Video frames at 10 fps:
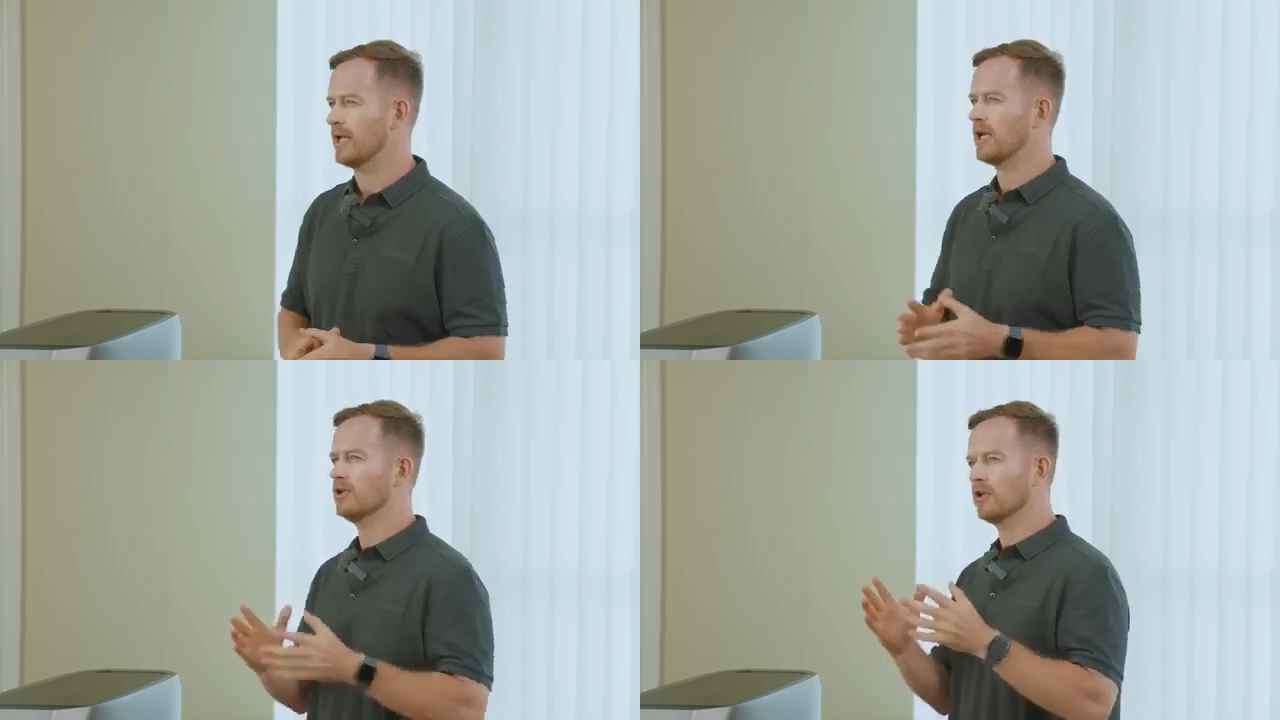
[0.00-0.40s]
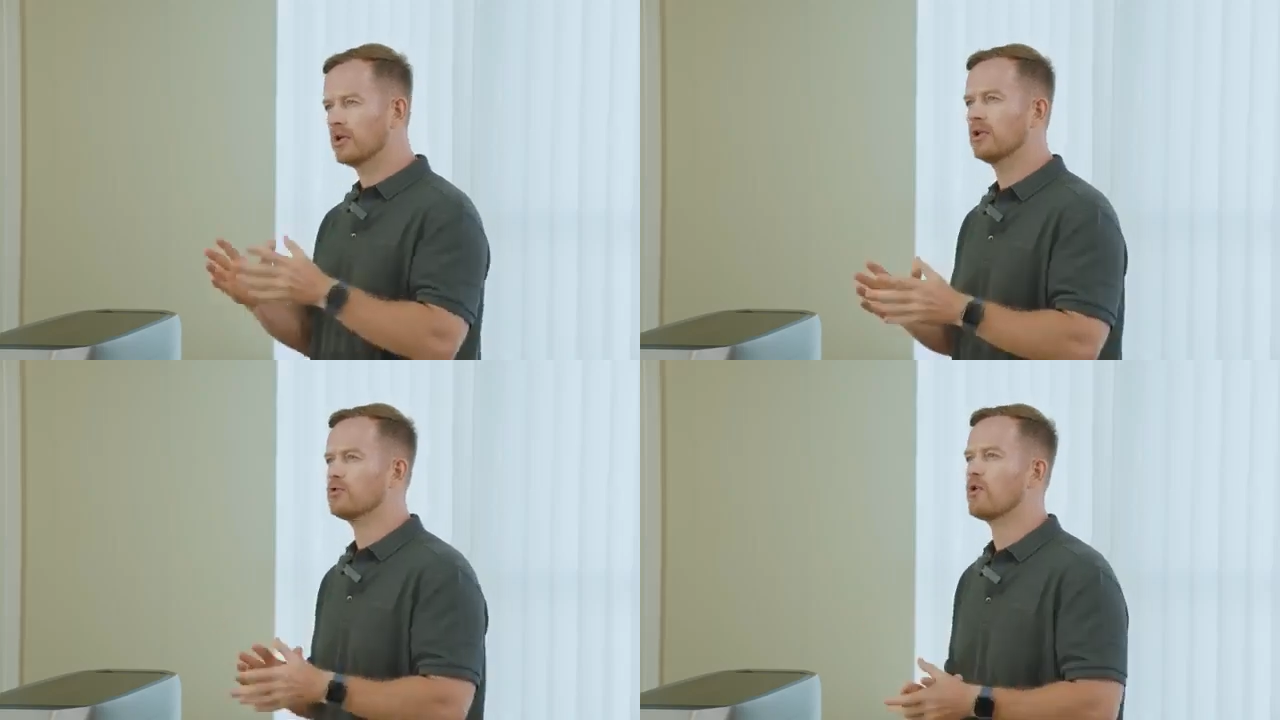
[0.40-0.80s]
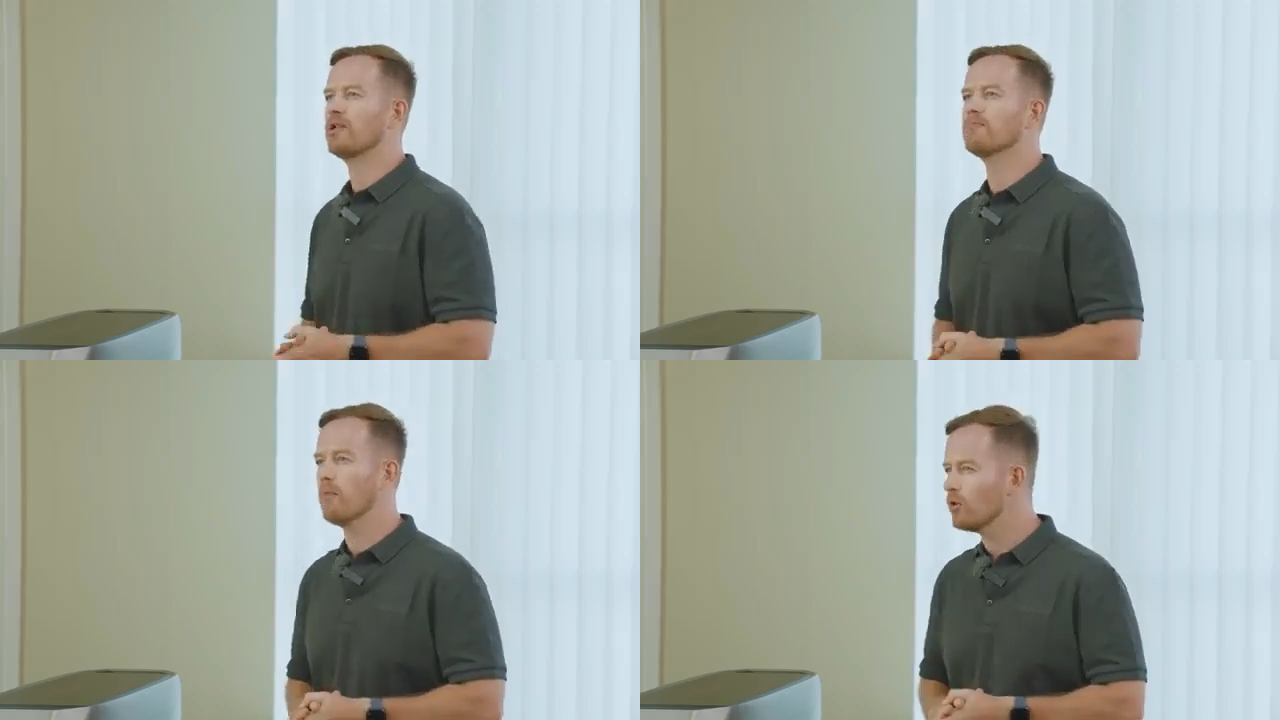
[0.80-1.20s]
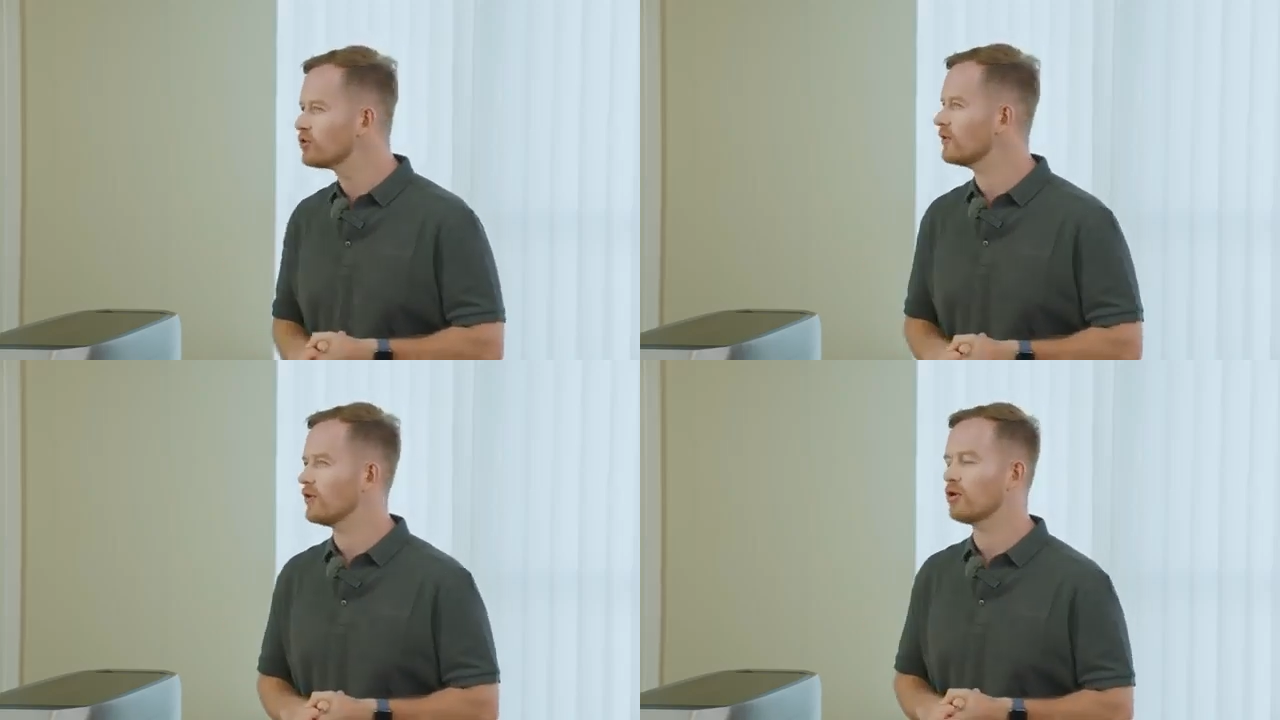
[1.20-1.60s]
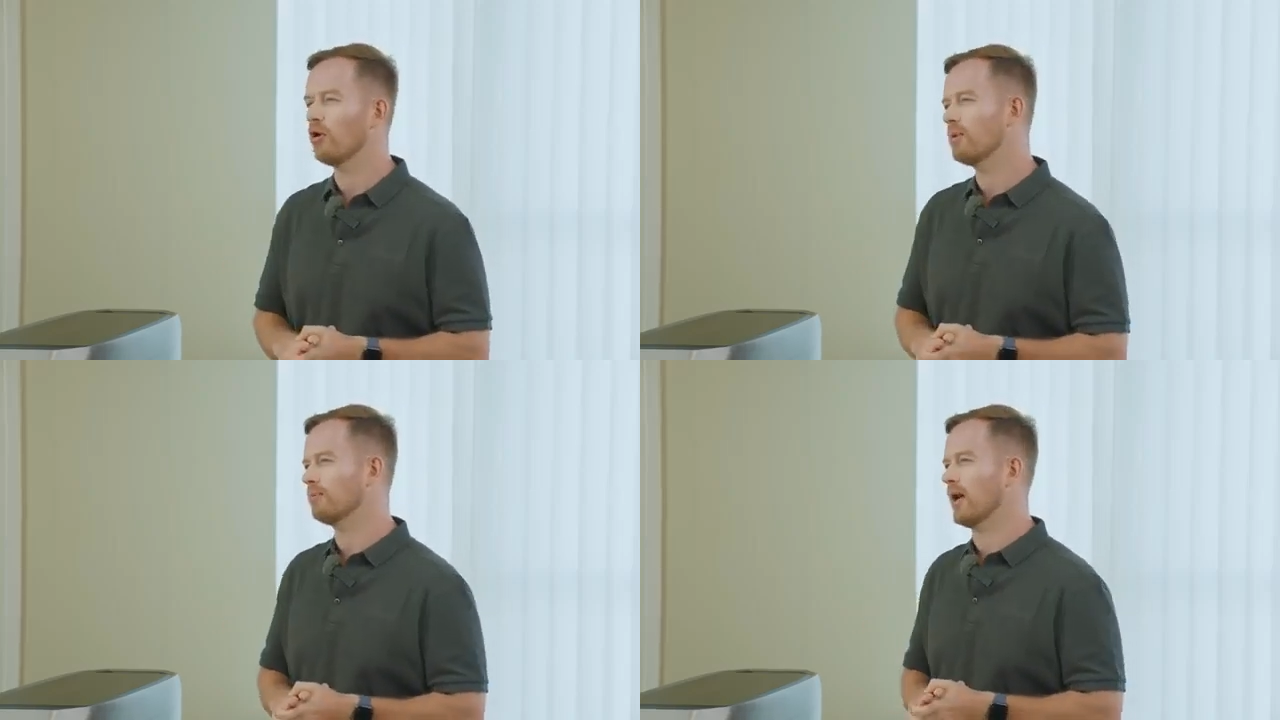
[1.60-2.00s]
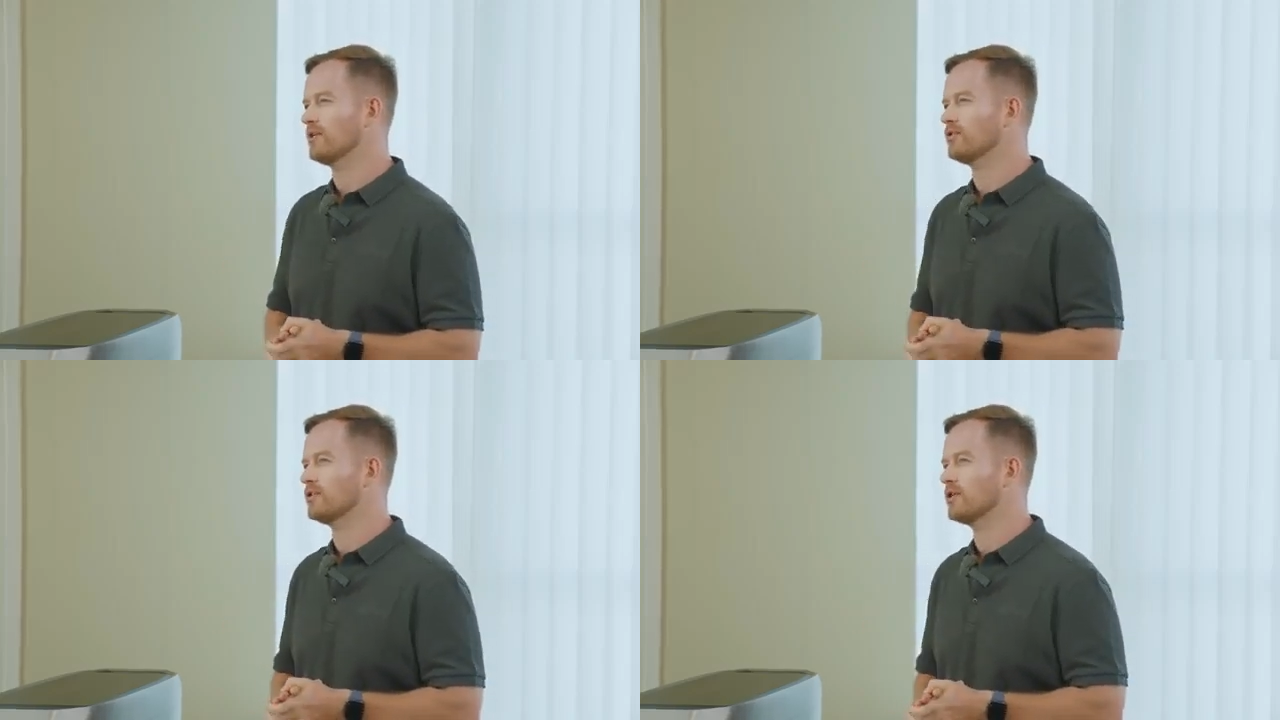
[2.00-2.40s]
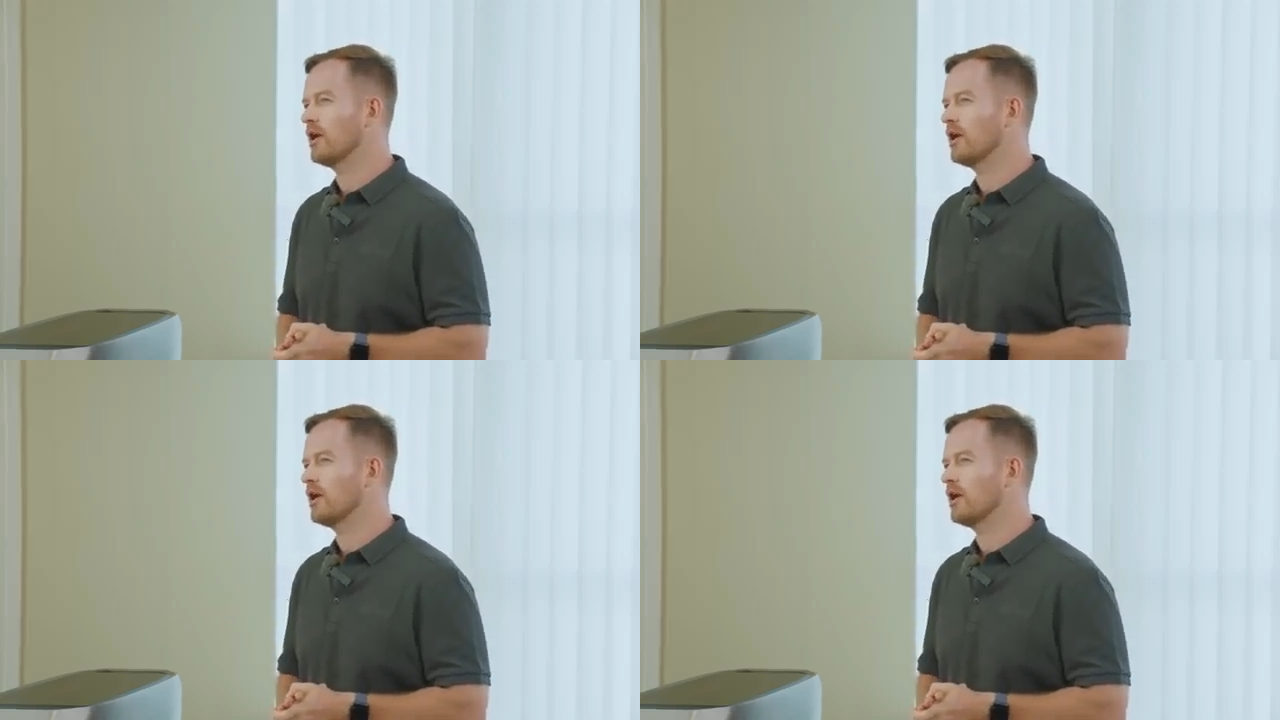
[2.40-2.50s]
it can literally run most of your home appliances,